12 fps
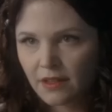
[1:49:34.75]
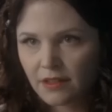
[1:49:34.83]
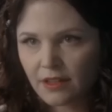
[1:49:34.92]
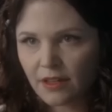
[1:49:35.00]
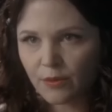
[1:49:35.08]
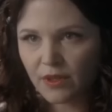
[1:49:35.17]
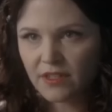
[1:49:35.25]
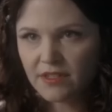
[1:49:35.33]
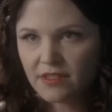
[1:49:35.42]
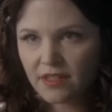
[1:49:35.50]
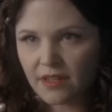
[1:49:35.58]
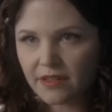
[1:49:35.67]
no,
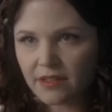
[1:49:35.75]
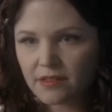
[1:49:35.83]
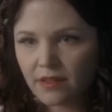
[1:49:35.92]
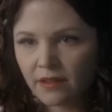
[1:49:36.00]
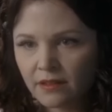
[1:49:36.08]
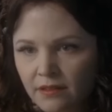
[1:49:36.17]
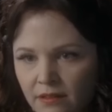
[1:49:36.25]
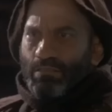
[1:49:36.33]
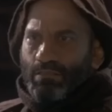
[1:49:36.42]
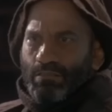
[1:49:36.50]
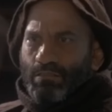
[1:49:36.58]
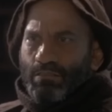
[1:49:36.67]
Rumplestiltskin
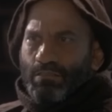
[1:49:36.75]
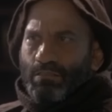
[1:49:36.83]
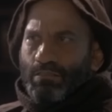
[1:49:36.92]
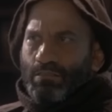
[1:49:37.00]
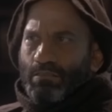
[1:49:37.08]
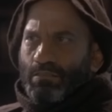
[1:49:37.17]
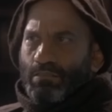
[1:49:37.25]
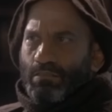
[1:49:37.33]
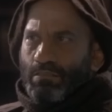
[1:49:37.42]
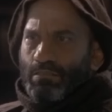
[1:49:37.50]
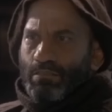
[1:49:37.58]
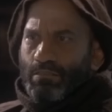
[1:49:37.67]
cannot reverse the
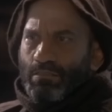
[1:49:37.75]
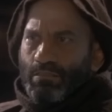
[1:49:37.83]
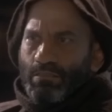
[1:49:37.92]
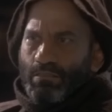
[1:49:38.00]
effects.